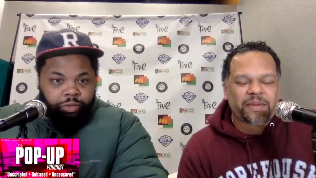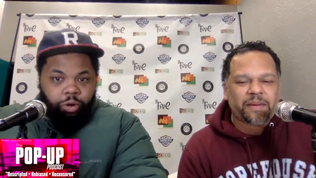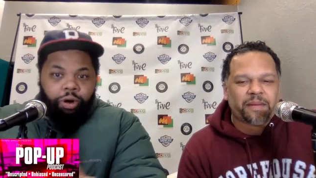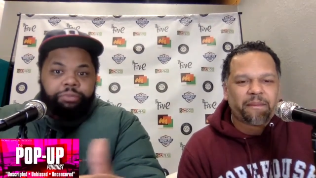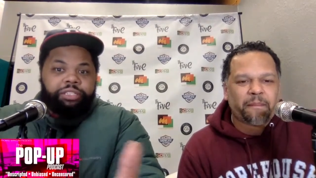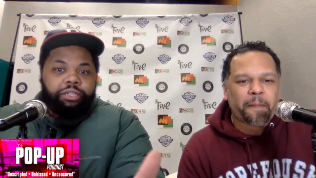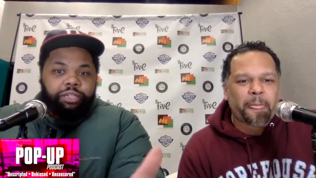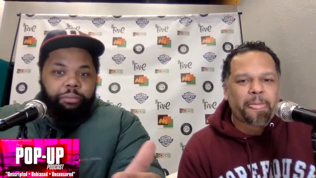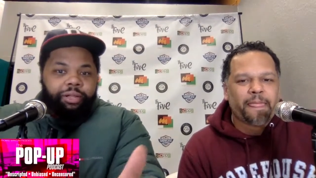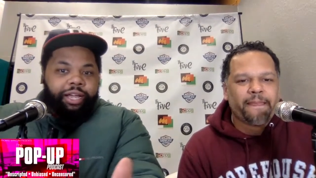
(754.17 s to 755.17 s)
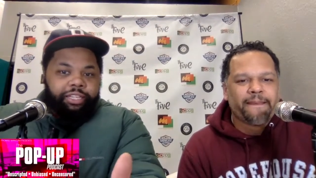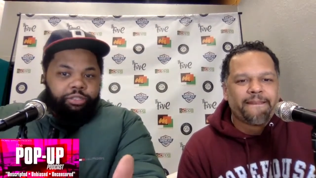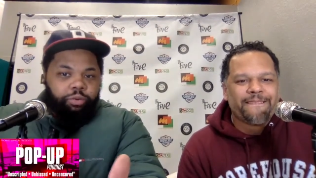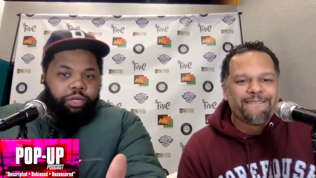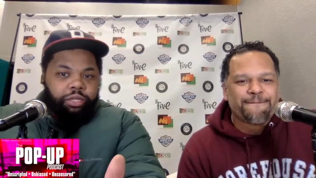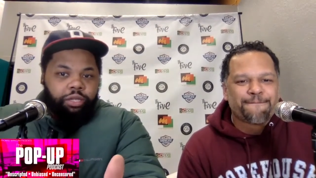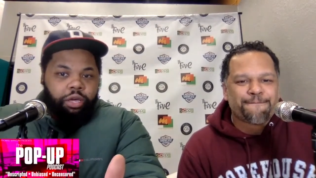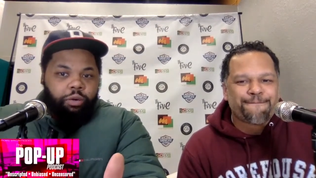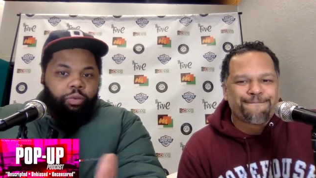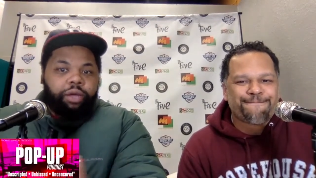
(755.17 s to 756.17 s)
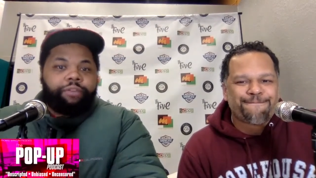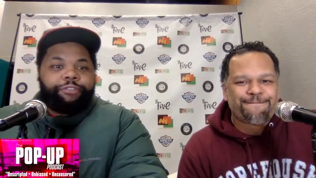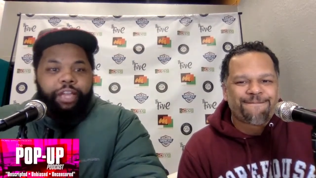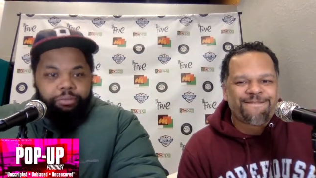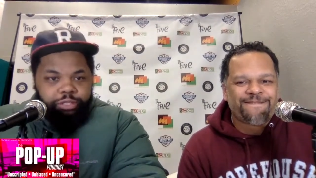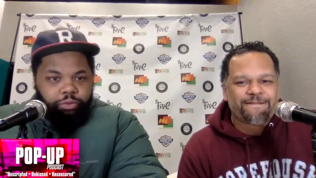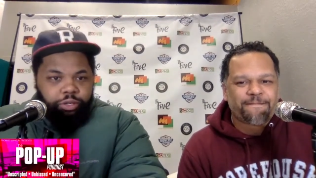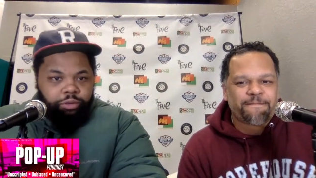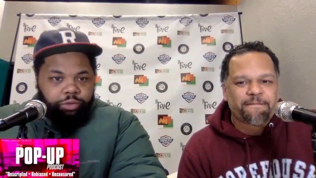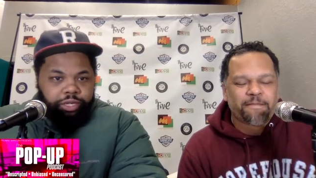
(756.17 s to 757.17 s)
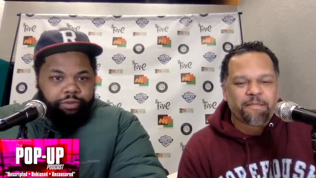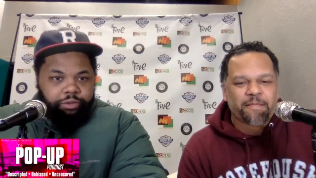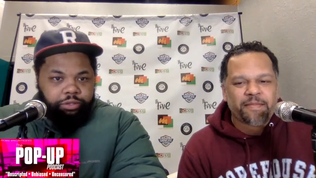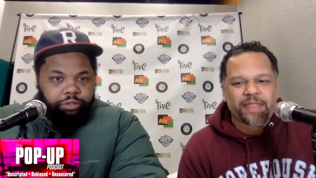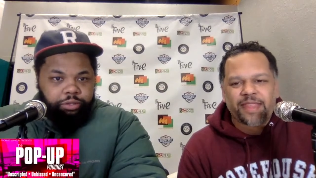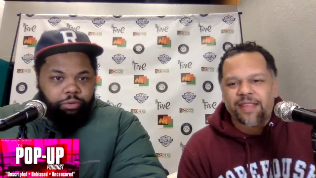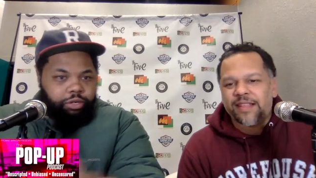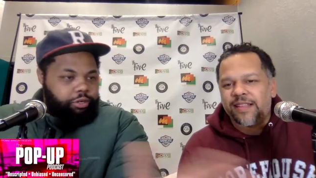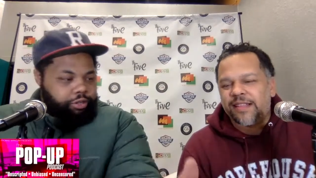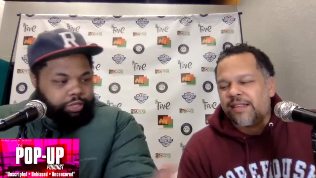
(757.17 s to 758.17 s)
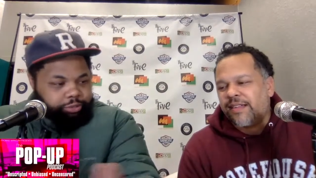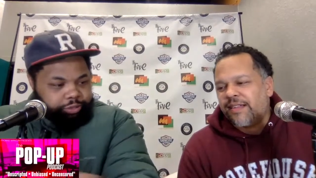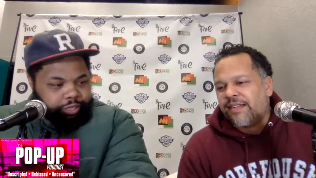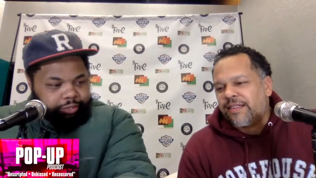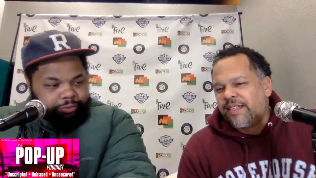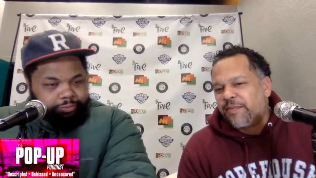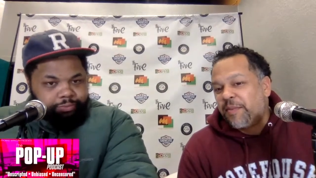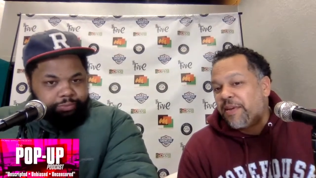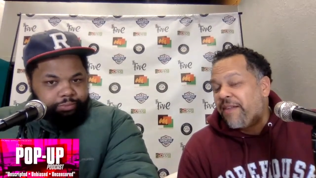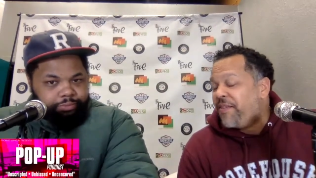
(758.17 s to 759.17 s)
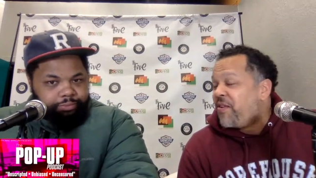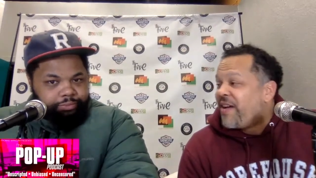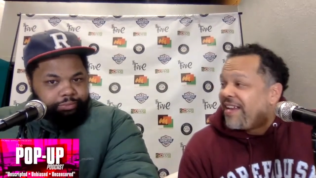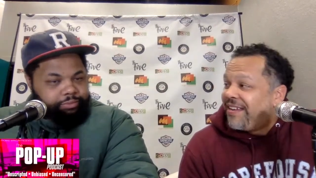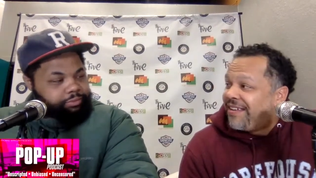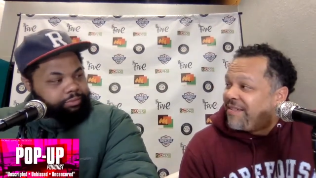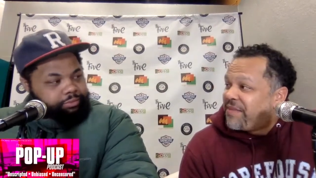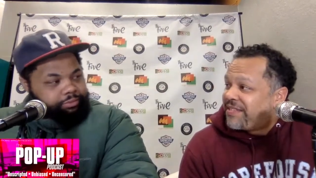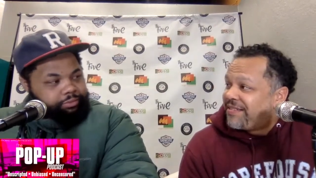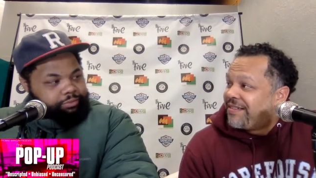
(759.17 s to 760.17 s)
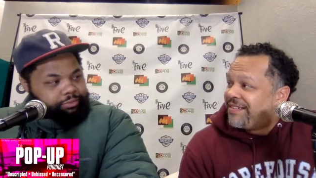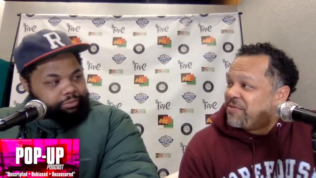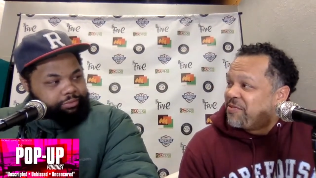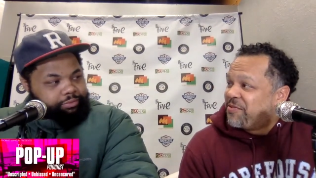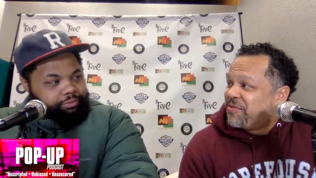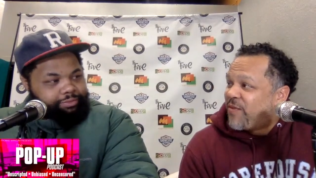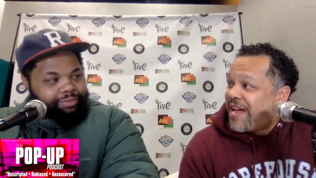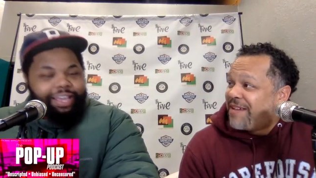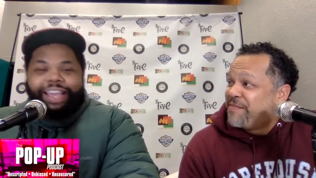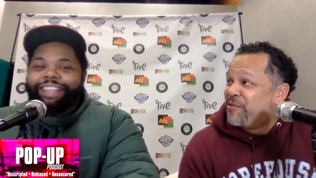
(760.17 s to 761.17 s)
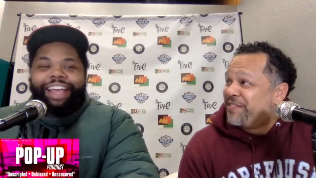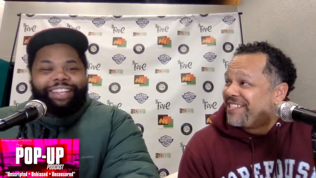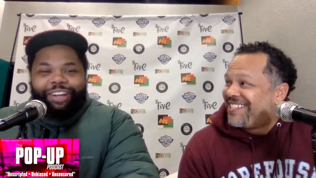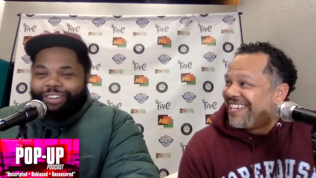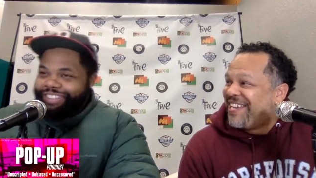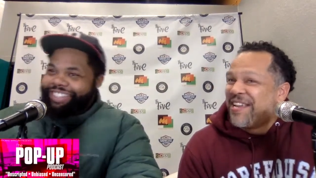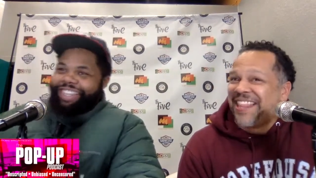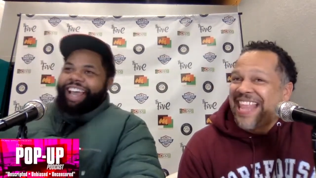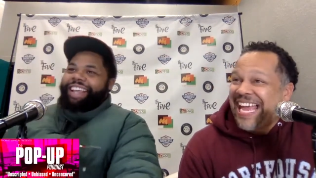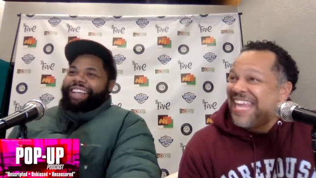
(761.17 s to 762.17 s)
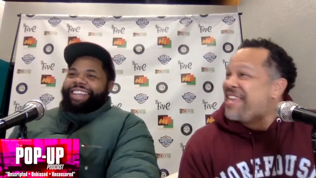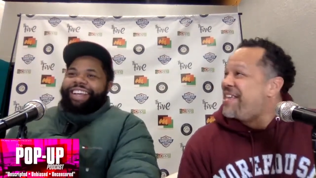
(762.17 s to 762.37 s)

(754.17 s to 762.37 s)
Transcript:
Speaker 1: or I'm still in compliance with what families want, or whatever. What are your thoughts on that? These people have no idea that my
Speaker 2: son is doing karate moves. They don't. like,